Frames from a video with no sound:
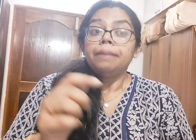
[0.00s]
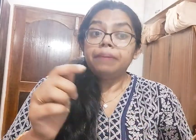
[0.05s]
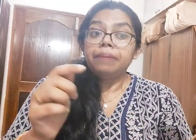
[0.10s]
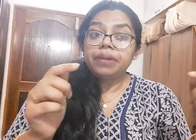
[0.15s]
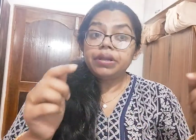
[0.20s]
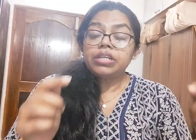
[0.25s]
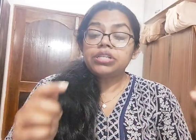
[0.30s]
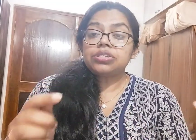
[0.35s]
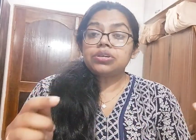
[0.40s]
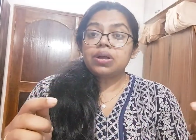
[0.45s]

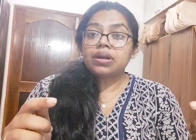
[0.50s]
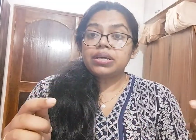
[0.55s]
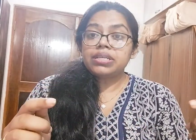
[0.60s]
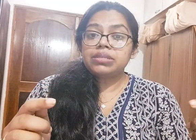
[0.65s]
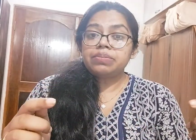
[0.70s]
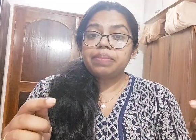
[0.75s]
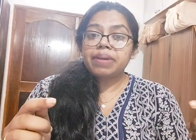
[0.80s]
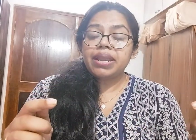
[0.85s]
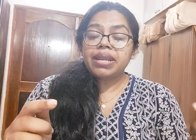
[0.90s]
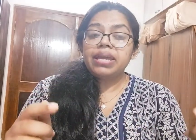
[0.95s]
British Cocker
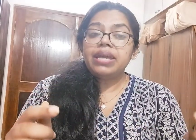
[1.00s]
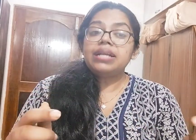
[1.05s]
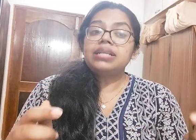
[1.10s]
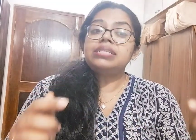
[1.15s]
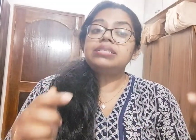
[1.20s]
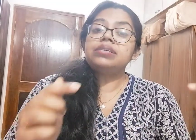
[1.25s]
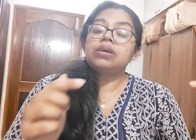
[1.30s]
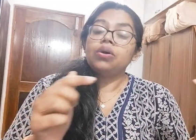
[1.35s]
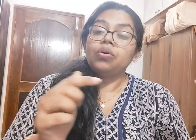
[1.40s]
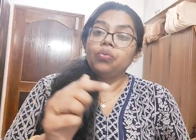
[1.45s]

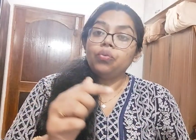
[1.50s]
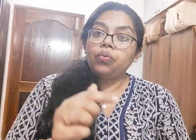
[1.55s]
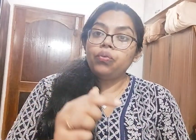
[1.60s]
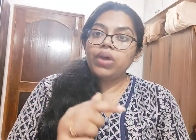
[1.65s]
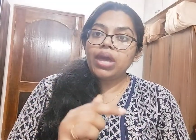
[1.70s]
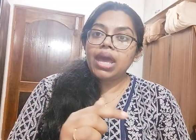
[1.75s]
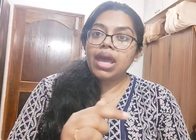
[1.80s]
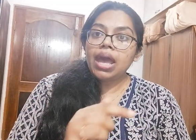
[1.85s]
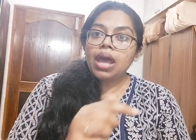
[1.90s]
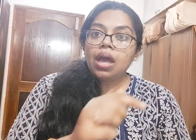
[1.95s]
Spaniels
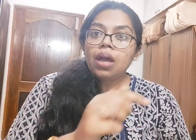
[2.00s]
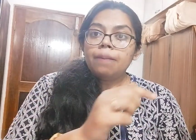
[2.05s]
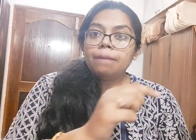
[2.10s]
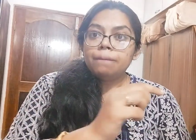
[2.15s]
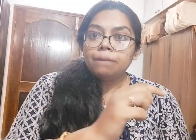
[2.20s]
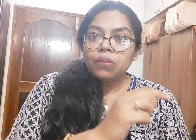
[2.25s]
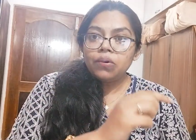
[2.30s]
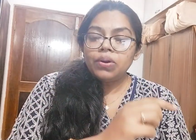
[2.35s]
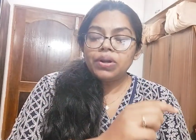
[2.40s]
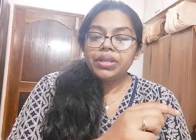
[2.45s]
weigh
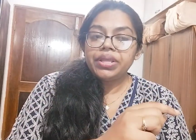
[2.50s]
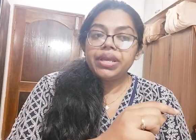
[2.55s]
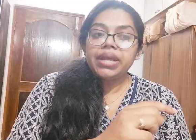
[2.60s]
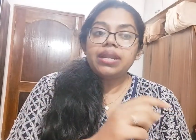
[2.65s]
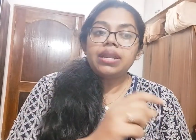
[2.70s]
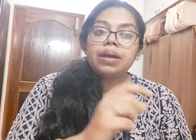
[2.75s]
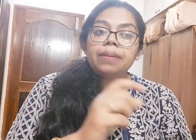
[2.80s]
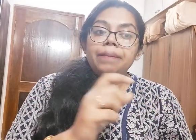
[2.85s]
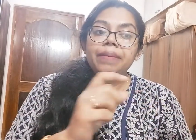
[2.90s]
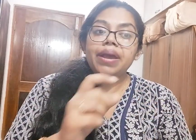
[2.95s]
more
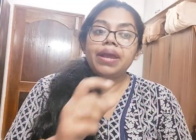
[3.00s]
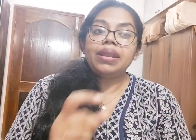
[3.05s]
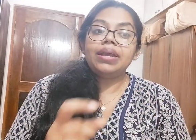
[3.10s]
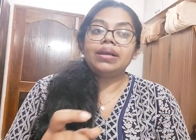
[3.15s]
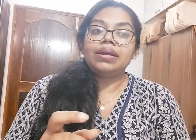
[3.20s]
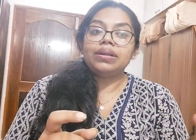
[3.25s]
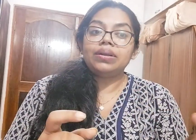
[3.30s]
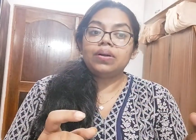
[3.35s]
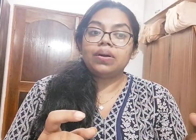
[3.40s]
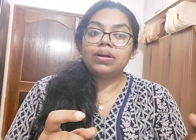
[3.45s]
than
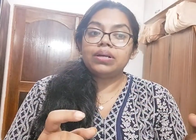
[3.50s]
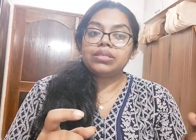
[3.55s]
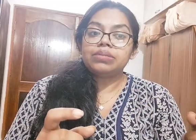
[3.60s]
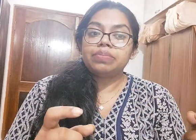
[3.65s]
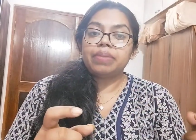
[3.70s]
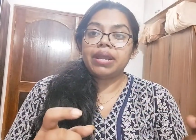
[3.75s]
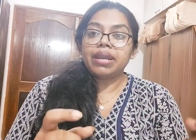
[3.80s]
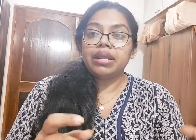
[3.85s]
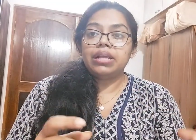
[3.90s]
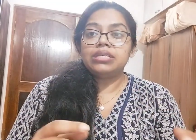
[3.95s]
American Cocker
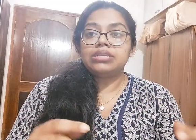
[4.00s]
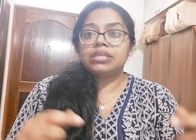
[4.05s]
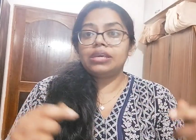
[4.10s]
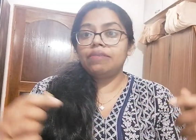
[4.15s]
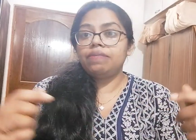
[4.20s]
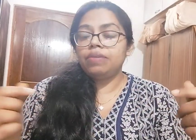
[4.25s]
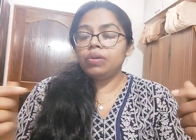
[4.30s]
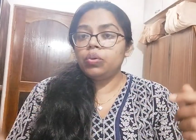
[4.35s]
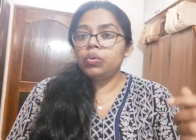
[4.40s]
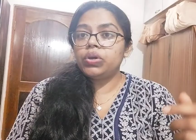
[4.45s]
Spaniels.
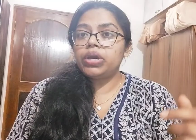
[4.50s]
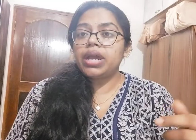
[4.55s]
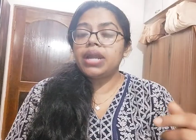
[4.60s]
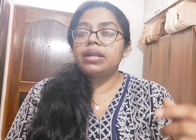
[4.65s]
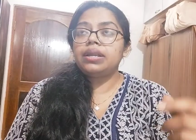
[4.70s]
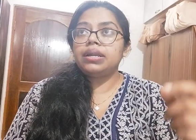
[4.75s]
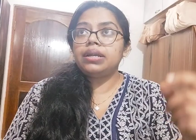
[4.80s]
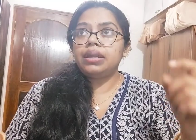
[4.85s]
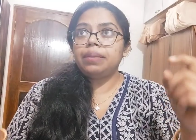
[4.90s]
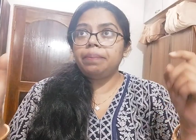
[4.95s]
If you look
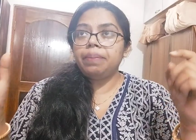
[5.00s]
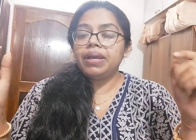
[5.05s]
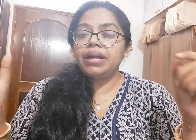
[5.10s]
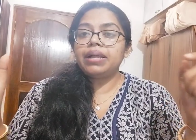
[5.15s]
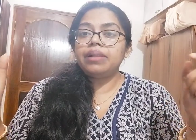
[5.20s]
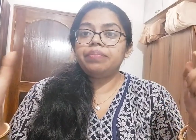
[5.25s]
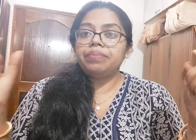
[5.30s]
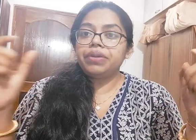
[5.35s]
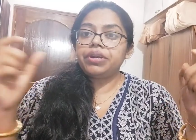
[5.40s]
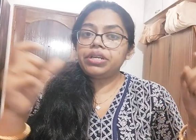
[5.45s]
at a
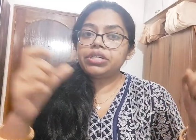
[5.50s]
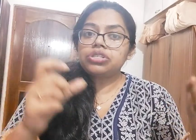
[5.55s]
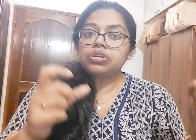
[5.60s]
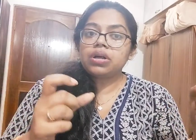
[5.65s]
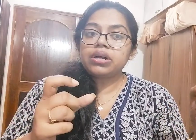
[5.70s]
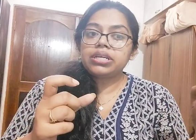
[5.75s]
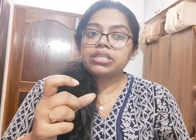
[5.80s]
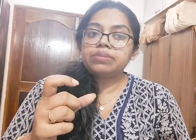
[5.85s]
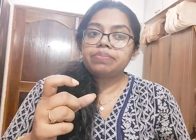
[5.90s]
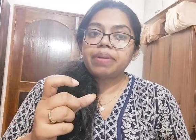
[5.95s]
typical British
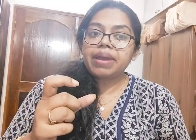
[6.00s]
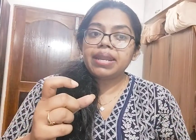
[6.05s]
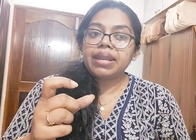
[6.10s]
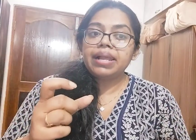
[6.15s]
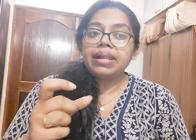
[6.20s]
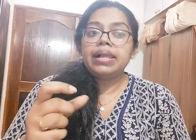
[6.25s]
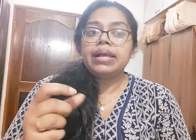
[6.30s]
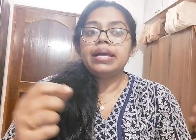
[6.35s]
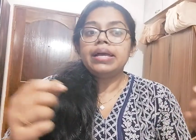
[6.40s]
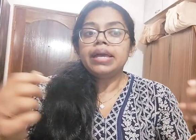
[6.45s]
Cocker
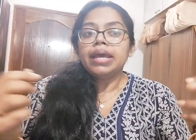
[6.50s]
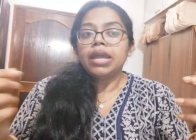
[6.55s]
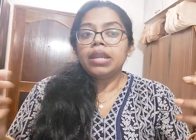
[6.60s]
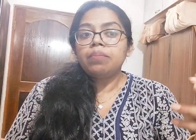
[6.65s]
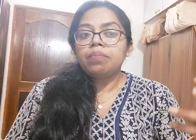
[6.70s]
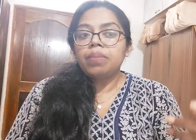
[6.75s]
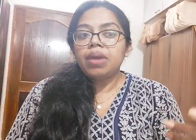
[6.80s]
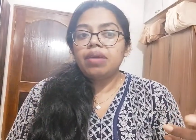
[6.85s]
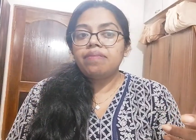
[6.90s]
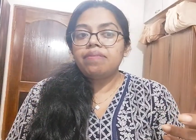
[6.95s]
Spaniel,
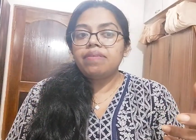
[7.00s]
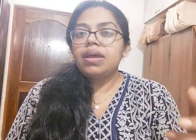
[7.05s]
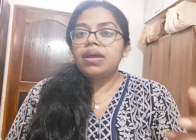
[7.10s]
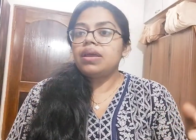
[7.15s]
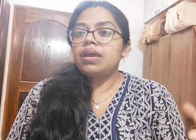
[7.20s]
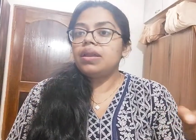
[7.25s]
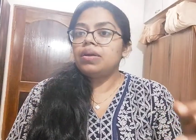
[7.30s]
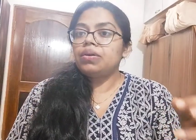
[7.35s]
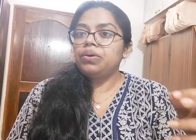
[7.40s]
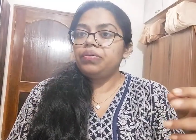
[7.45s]
it may weigh
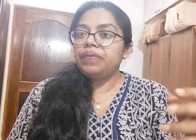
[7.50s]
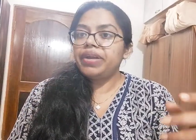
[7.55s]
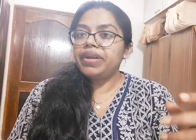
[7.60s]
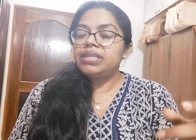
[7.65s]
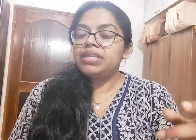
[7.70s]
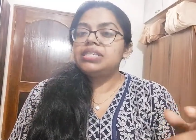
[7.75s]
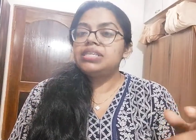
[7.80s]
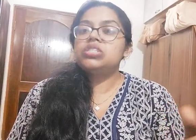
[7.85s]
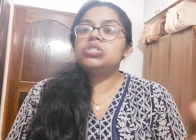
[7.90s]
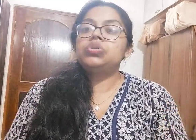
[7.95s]
around
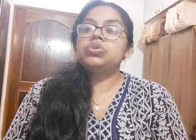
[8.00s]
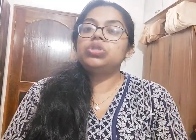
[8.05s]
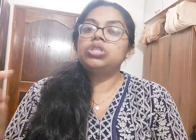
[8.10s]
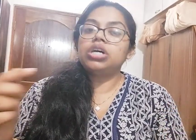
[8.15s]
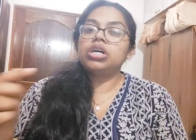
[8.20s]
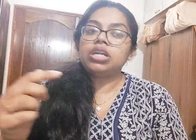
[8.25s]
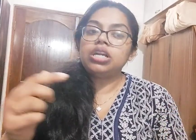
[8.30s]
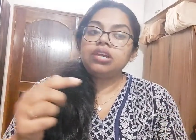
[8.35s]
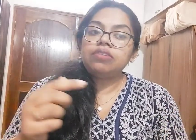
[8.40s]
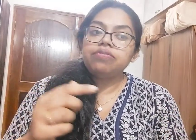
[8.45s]
26 to
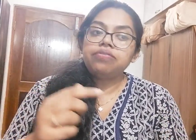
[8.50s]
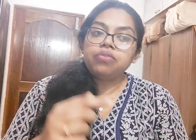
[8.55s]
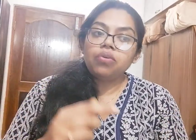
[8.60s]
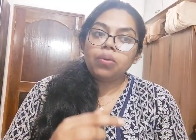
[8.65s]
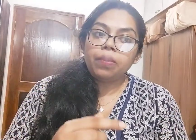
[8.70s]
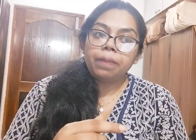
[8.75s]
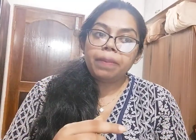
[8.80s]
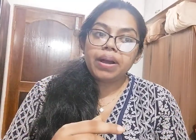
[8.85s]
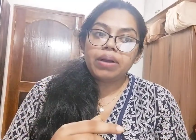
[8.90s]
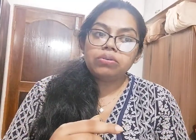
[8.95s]

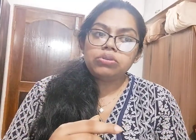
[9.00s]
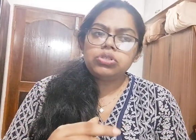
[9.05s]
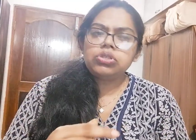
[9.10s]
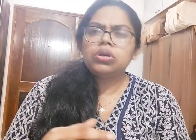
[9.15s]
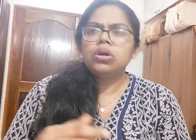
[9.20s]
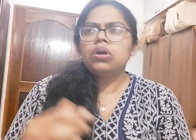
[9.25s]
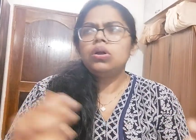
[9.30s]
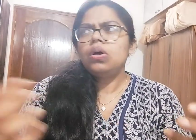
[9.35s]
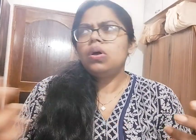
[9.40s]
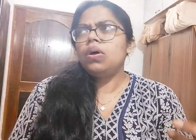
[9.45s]
34
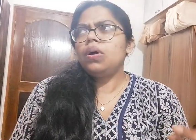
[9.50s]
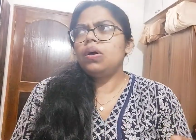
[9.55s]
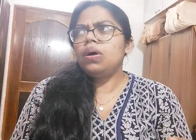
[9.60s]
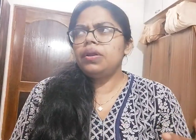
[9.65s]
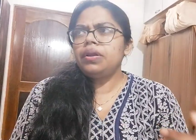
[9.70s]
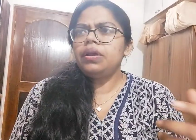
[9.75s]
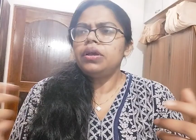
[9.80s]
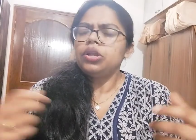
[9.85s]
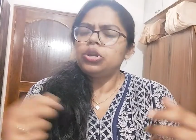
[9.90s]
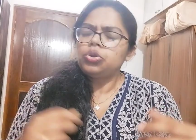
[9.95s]
pounds
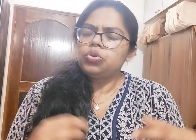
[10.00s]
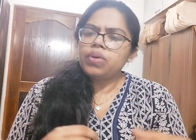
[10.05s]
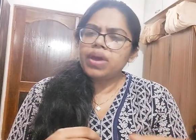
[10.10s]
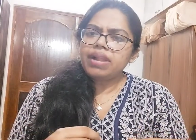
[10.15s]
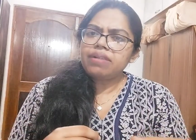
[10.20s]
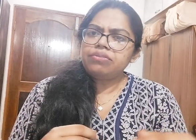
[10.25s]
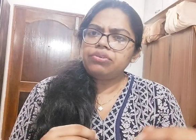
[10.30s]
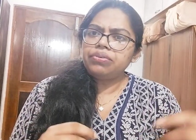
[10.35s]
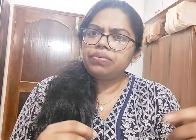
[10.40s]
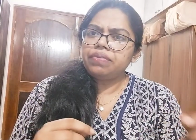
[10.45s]
or
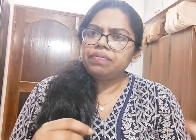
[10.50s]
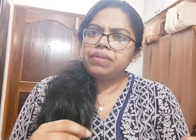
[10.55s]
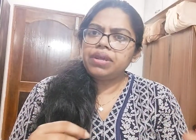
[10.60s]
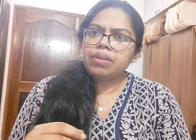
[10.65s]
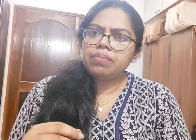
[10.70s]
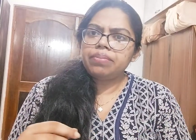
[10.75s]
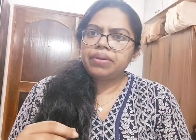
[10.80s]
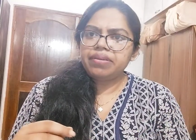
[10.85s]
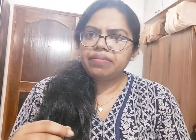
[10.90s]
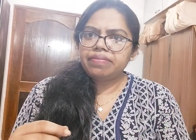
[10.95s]
12 to
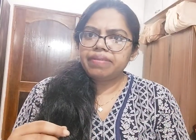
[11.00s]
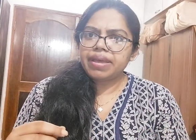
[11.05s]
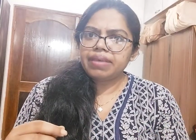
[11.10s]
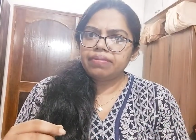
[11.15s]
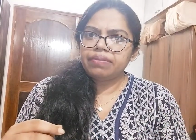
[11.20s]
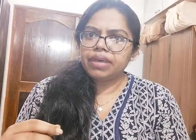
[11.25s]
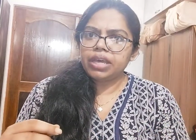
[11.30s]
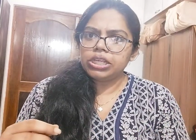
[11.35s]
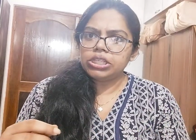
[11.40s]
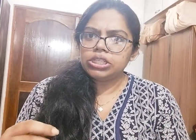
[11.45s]
15.5
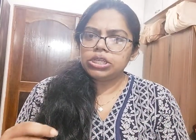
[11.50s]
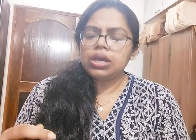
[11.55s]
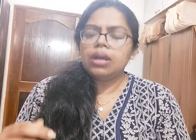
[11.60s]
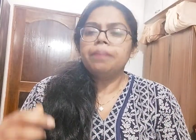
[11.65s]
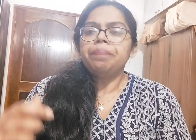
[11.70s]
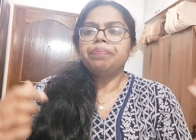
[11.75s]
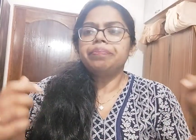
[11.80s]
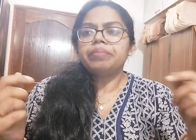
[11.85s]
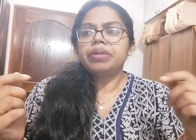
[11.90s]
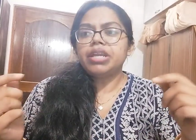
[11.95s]
kg.
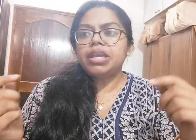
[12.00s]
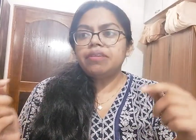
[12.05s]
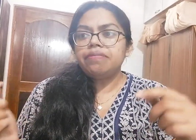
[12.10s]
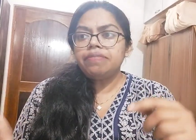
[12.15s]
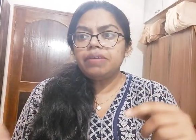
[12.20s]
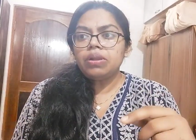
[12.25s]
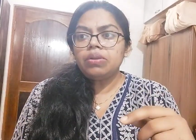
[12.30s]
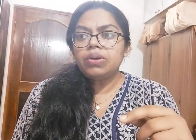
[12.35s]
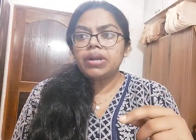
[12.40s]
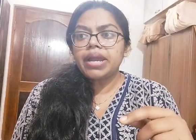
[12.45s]
But
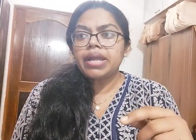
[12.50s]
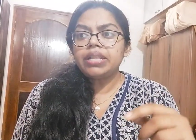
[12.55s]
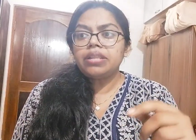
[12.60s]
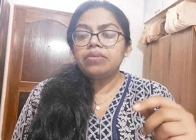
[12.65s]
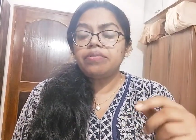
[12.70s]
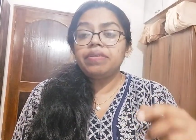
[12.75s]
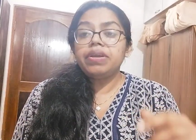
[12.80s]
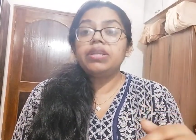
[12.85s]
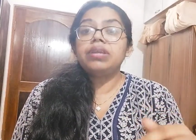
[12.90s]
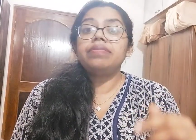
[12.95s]
if you look at
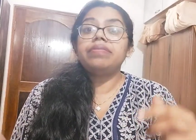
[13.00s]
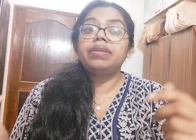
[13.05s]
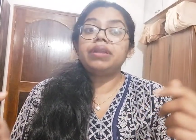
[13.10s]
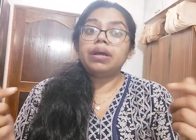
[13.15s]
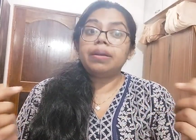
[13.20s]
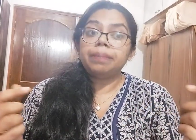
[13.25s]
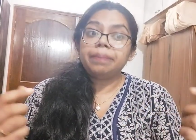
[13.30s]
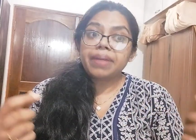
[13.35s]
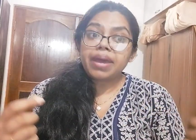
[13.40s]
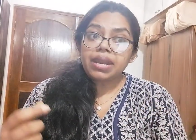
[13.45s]
the weight of an
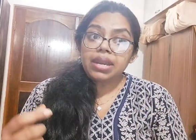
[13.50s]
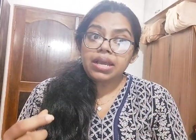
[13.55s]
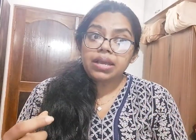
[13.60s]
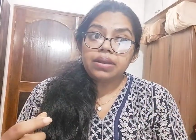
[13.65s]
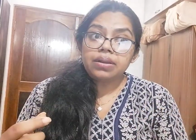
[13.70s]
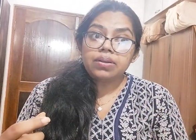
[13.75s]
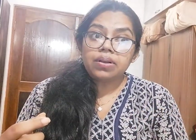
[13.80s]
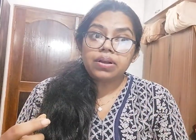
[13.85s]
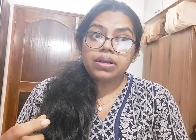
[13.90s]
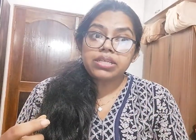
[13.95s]

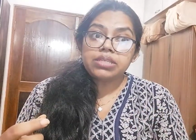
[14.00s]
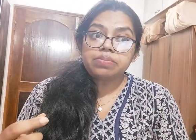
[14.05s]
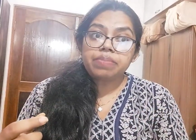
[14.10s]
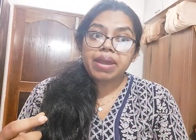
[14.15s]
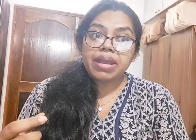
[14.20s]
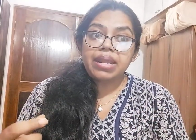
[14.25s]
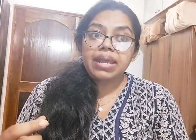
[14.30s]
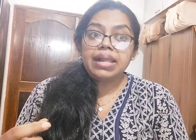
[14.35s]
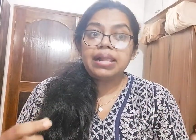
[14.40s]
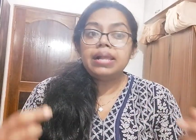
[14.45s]
American Cocker
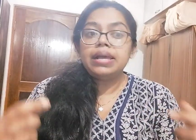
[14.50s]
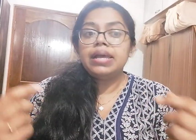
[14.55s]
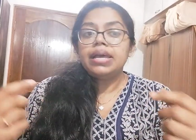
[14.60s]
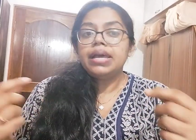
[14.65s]
Spaniel,